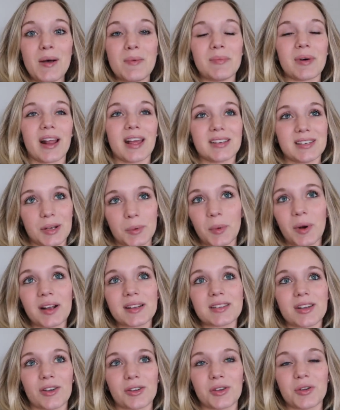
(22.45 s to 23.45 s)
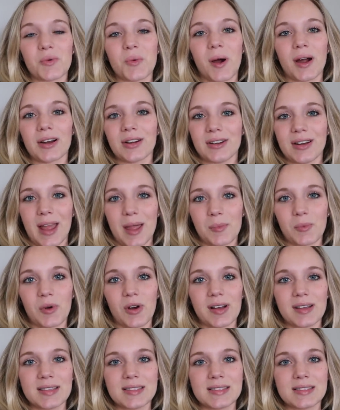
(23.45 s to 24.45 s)
but I did want to tell you what her name
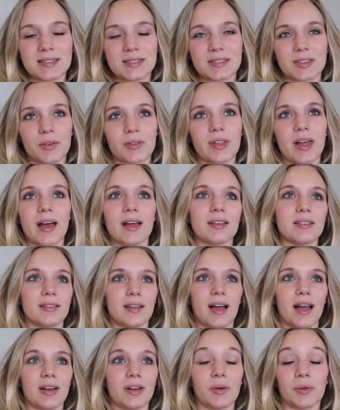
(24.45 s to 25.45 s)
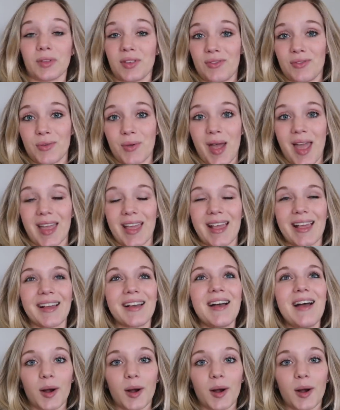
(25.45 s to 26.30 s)
was so that I don't leave you hanging.